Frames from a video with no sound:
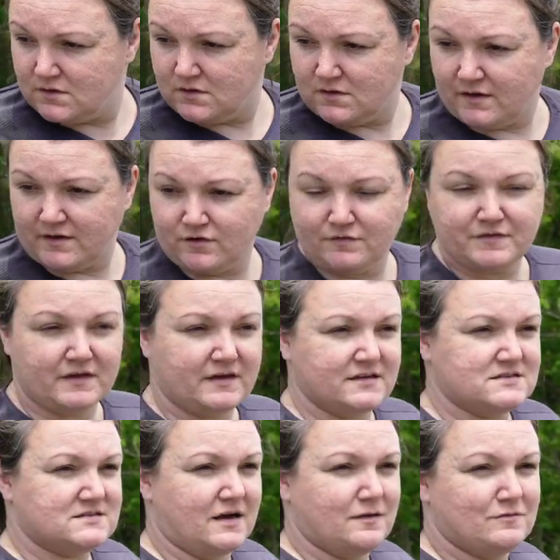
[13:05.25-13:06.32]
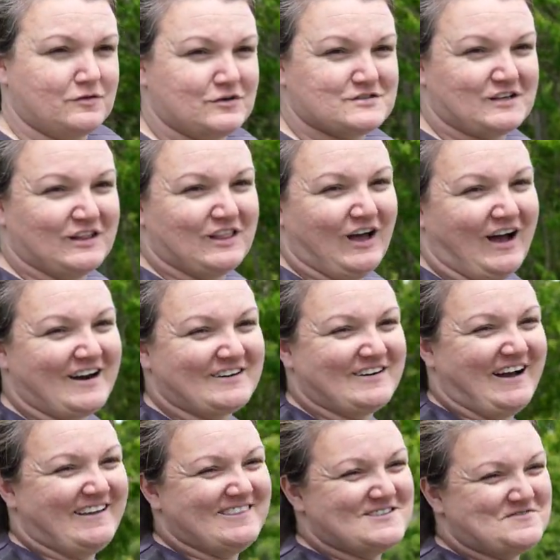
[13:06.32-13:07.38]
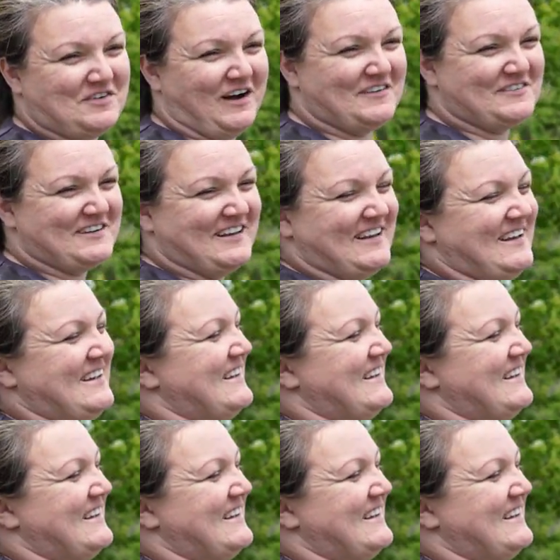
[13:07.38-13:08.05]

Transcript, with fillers: well, I don't think it's that. There's, there's a lot there. around the property.